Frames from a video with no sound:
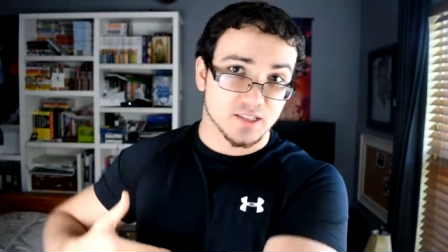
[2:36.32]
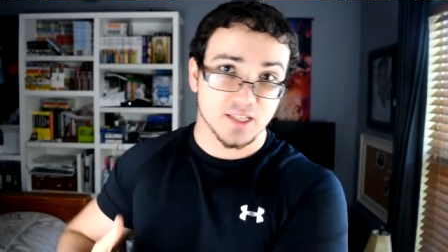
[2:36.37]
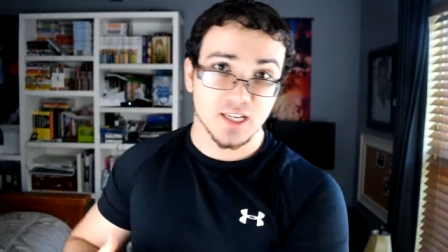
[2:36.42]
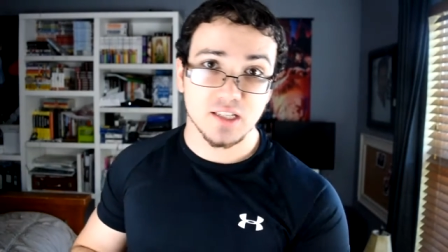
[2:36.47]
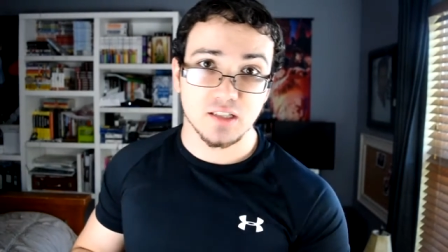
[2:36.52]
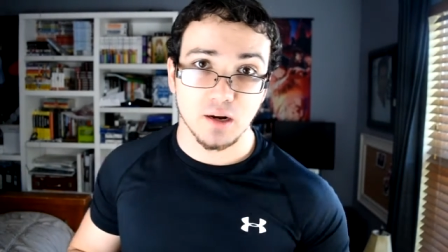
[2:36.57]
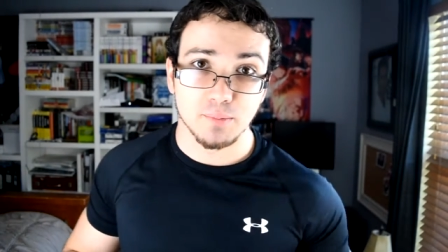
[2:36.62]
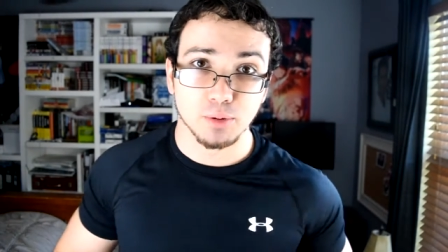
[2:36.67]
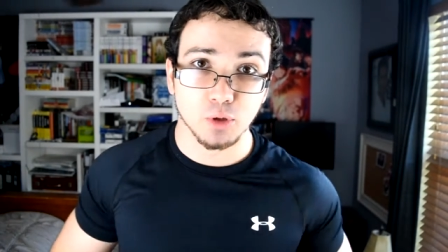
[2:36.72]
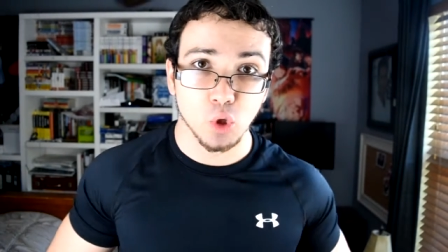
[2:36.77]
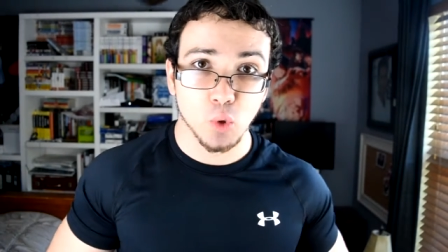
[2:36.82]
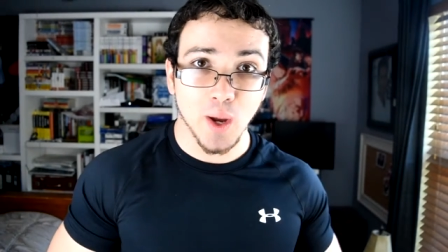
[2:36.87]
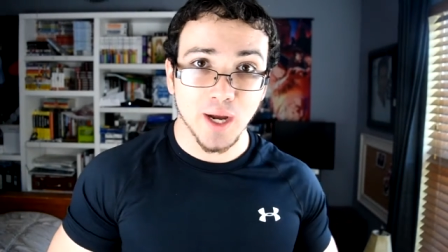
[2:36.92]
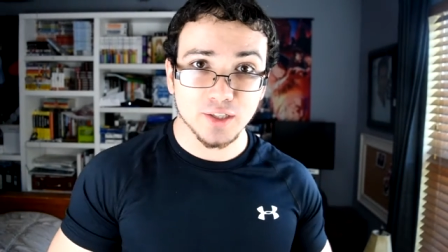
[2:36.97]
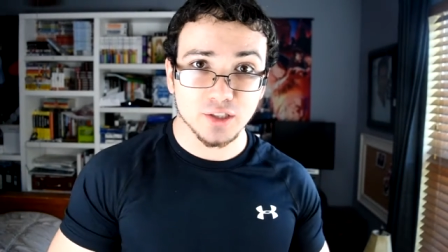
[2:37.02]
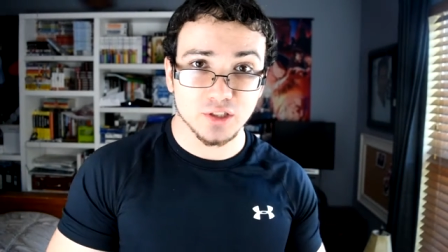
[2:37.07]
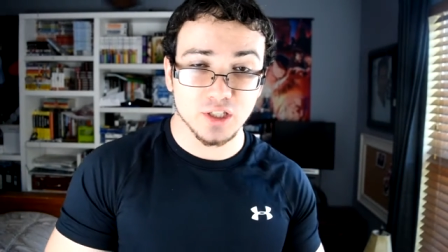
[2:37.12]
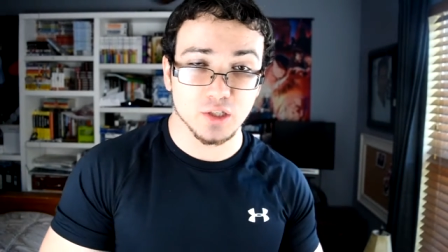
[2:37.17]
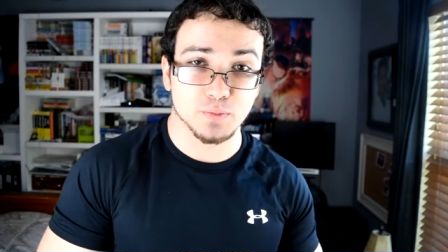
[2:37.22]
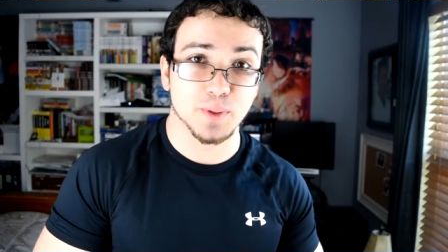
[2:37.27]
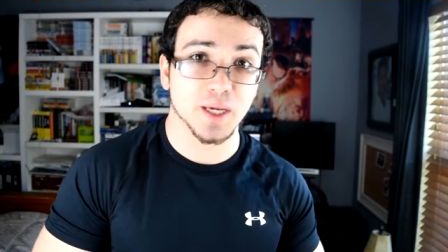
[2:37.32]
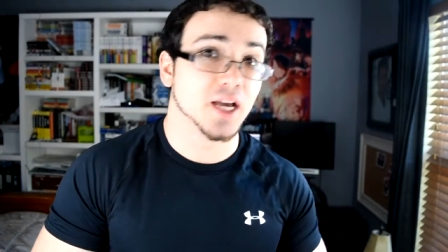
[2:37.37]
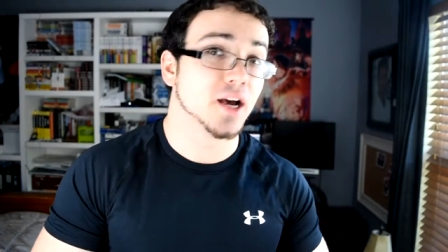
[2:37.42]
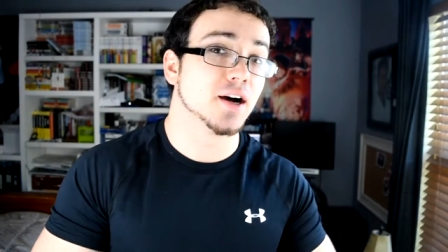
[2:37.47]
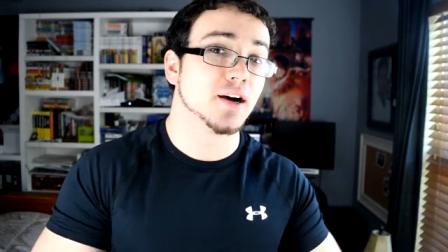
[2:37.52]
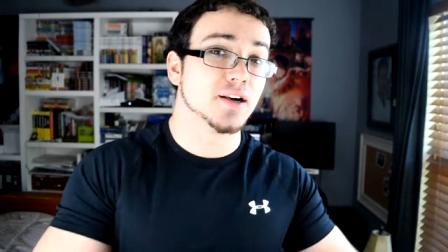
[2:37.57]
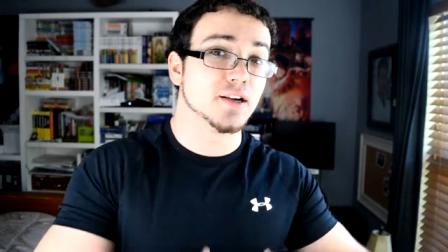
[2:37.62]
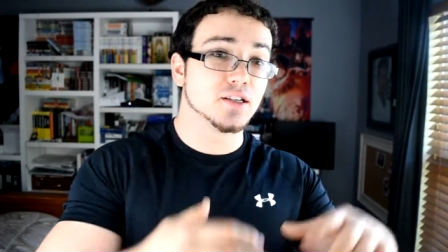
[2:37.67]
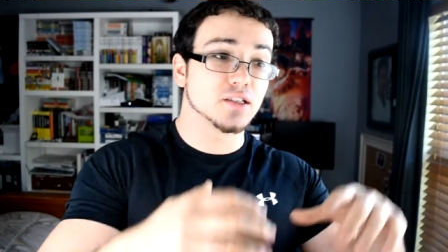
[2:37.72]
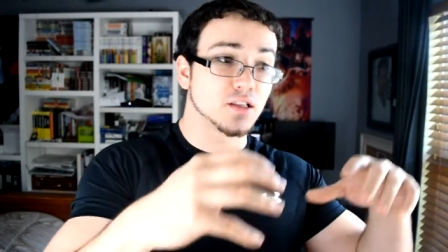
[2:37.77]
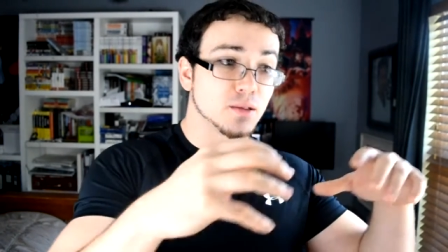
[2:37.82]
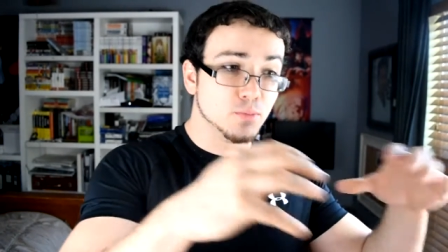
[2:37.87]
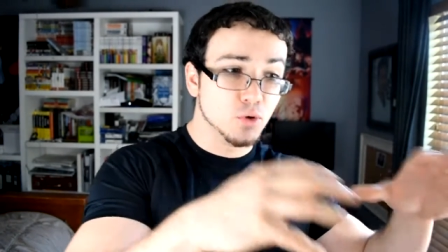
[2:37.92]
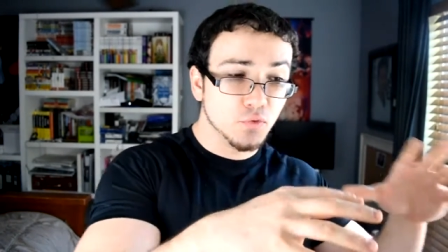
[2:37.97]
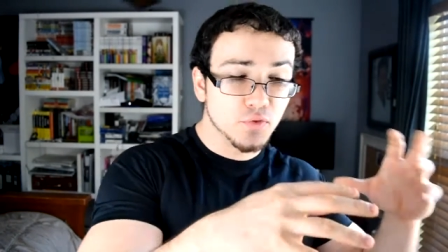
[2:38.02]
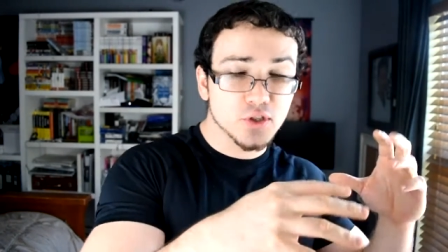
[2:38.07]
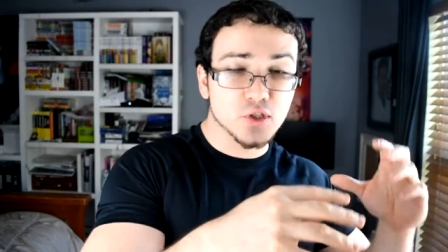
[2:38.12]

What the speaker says: season of Blue Exorcist, because the movie